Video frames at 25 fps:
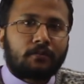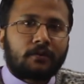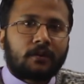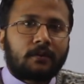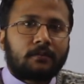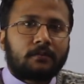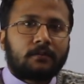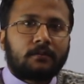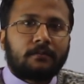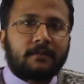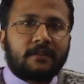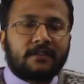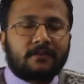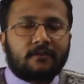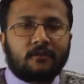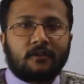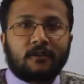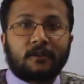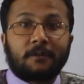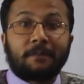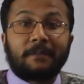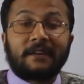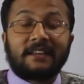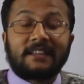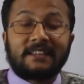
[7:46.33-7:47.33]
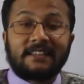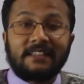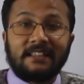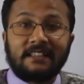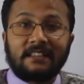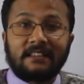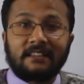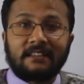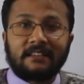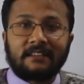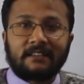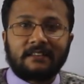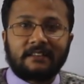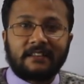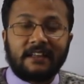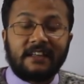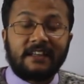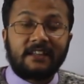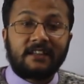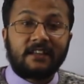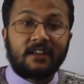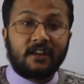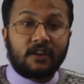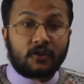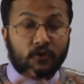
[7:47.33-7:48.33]
problem is not a big deal,
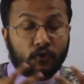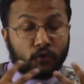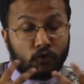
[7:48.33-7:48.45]
right?